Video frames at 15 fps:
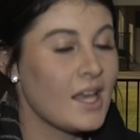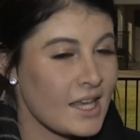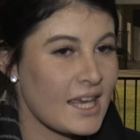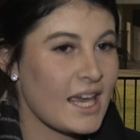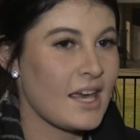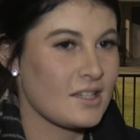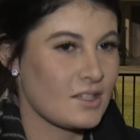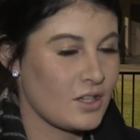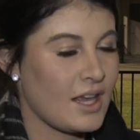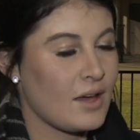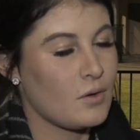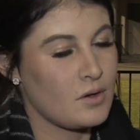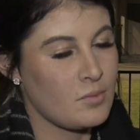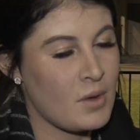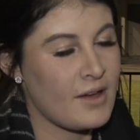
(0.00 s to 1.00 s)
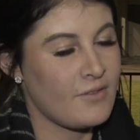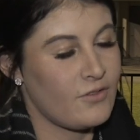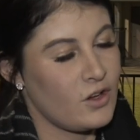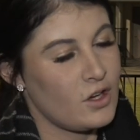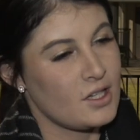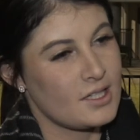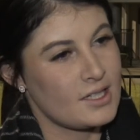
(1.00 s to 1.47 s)
Yeah, so they were my
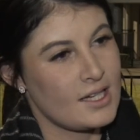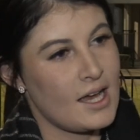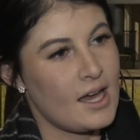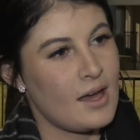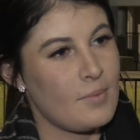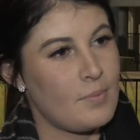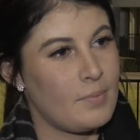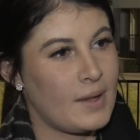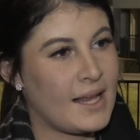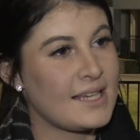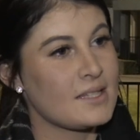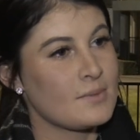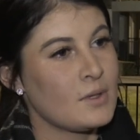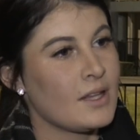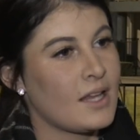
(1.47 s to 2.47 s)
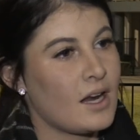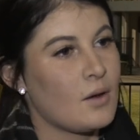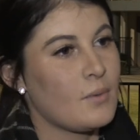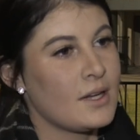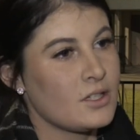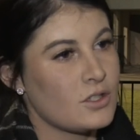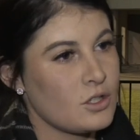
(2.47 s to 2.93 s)
first placement that
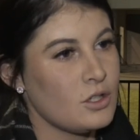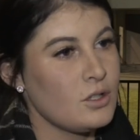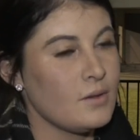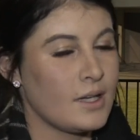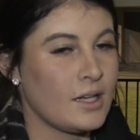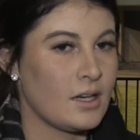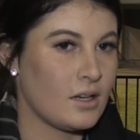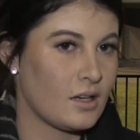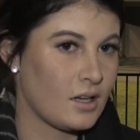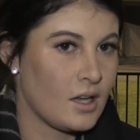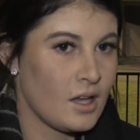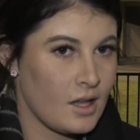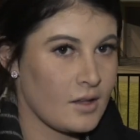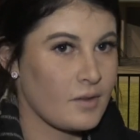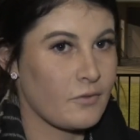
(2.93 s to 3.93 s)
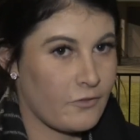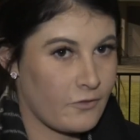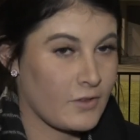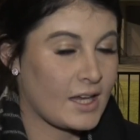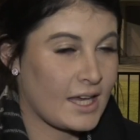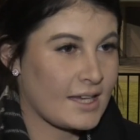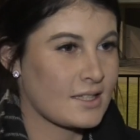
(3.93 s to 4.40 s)
I went to and
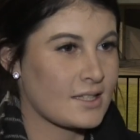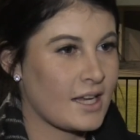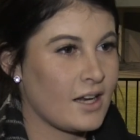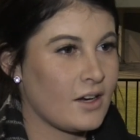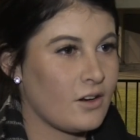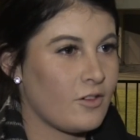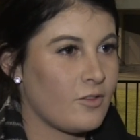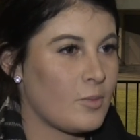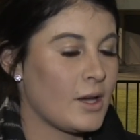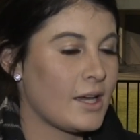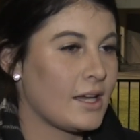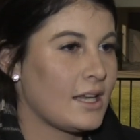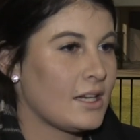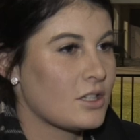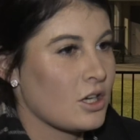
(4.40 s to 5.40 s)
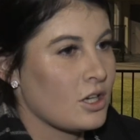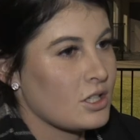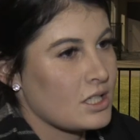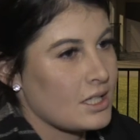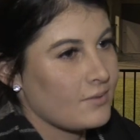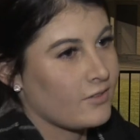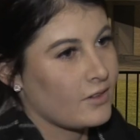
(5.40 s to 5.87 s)
kick-started off my
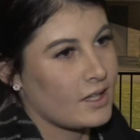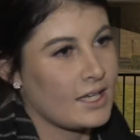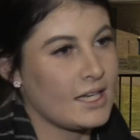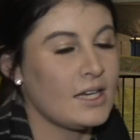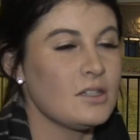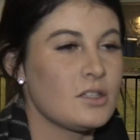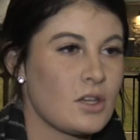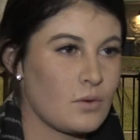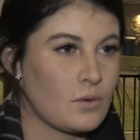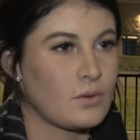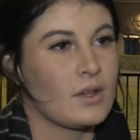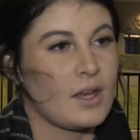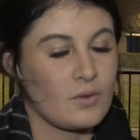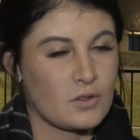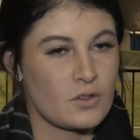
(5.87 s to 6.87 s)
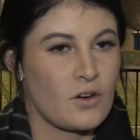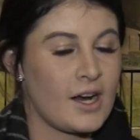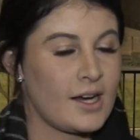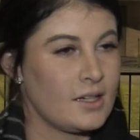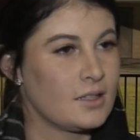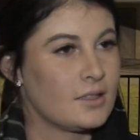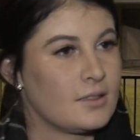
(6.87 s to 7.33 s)
internship for the year, so that was
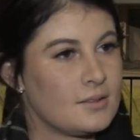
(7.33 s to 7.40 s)
great.